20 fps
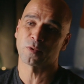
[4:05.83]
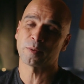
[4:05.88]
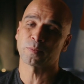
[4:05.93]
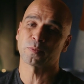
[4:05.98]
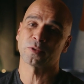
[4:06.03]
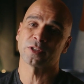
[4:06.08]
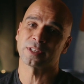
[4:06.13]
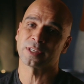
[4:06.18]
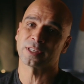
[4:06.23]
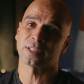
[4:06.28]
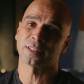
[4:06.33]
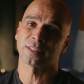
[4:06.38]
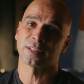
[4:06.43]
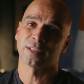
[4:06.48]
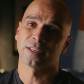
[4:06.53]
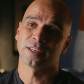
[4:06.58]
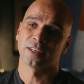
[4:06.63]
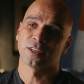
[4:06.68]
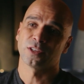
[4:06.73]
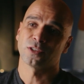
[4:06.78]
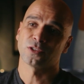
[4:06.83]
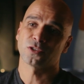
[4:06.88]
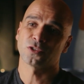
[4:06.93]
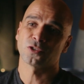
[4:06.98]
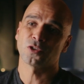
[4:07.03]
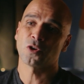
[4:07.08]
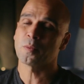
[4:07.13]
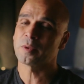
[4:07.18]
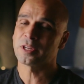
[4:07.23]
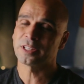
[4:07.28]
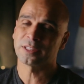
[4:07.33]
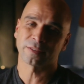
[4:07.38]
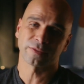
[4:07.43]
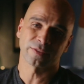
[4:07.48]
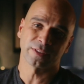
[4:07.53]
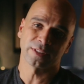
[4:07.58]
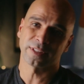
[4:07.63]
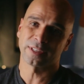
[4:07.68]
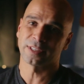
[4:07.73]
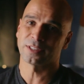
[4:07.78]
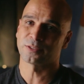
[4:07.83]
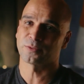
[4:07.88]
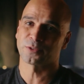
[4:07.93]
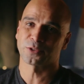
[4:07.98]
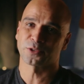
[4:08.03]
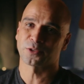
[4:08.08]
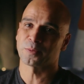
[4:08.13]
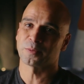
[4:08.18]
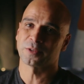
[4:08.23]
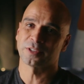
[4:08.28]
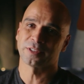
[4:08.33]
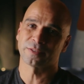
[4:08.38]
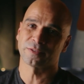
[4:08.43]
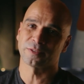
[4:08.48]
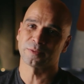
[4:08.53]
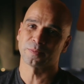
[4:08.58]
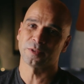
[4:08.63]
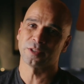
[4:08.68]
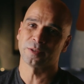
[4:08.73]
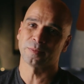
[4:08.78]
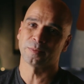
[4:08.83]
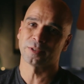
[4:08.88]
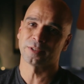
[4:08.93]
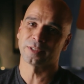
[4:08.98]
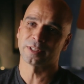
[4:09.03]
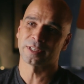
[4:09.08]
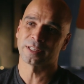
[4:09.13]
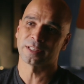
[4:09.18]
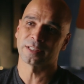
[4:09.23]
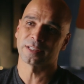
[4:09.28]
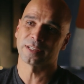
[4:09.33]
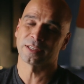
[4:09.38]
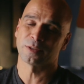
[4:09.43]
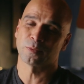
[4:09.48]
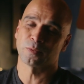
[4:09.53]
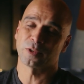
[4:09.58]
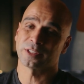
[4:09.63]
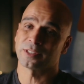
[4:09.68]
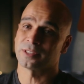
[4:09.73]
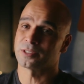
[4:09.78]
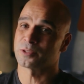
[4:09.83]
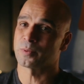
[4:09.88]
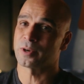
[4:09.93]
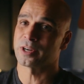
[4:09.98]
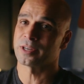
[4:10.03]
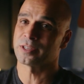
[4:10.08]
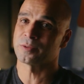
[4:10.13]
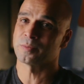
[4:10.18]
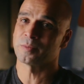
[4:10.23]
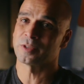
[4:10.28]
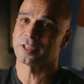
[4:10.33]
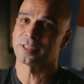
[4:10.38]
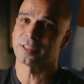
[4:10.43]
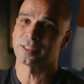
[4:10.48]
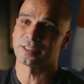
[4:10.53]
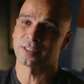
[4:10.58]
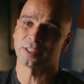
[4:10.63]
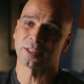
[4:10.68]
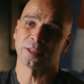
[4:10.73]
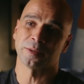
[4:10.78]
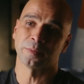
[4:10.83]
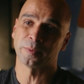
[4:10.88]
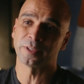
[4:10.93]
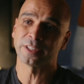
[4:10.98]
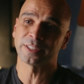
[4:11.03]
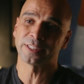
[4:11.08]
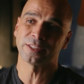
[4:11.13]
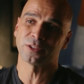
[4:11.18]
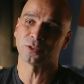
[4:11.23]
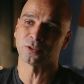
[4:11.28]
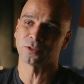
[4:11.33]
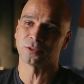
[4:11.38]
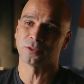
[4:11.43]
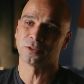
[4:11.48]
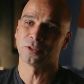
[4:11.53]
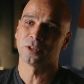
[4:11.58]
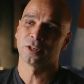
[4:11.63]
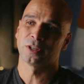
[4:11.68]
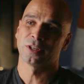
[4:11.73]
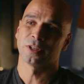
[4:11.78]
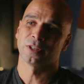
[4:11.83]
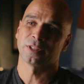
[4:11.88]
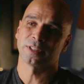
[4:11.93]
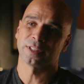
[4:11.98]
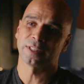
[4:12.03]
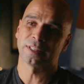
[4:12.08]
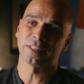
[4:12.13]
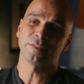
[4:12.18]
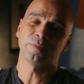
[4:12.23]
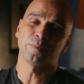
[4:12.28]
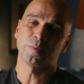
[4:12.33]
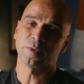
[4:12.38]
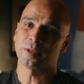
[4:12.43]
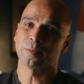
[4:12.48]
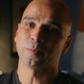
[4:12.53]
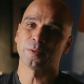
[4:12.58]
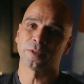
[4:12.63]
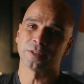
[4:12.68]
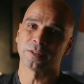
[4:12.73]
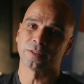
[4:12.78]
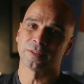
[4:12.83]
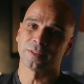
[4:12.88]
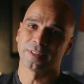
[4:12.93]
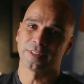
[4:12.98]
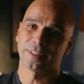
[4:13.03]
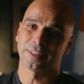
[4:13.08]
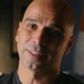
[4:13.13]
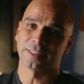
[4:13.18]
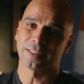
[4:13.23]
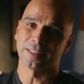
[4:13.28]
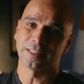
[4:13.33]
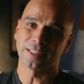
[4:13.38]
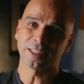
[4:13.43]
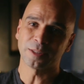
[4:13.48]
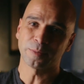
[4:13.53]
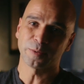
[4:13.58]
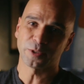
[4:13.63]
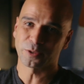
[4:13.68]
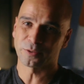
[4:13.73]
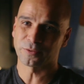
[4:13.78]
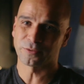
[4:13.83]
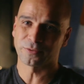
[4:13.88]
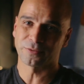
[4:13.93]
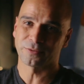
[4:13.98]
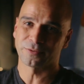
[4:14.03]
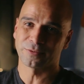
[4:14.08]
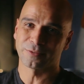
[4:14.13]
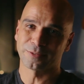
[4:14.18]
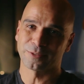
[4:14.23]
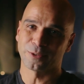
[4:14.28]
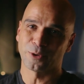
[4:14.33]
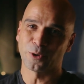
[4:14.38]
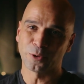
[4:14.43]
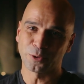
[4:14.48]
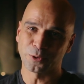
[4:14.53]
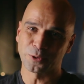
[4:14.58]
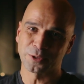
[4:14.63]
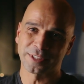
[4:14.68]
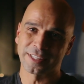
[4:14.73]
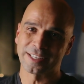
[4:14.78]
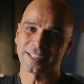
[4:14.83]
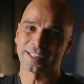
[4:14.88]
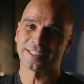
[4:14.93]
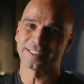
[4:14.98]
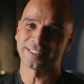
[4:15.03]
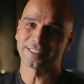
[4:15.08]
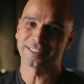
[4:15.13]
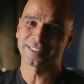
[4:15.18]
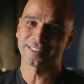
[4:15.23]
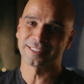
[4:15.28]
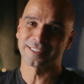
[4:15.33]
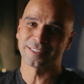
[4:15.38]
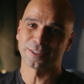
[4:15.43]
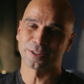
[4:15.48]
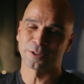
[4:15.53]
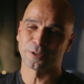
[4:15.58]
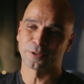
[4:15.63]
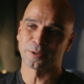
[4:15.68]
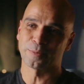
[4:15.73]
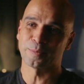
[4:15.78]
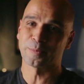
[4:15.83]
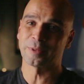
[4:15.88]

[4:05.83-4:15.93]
represent so many different things for so many different people. And what inspires me is the ability to give people a little bit of all those things on a